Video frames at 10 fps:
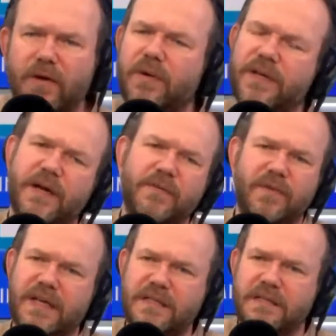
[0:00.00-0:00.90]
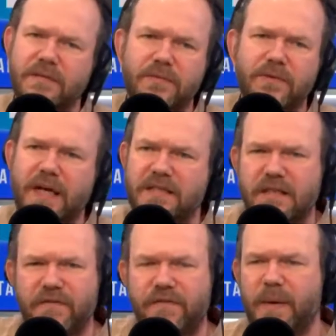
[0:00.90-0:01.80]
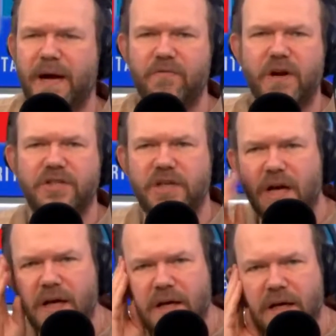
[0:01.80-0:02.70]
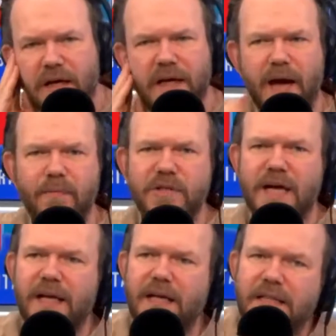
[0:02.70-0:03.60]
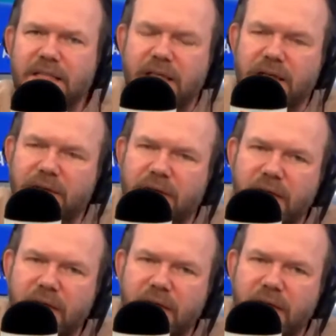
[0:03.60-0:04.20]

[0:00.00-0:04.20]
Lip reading: Oh, and don't listen to all that stuff about Russia and Cambridge Analytica.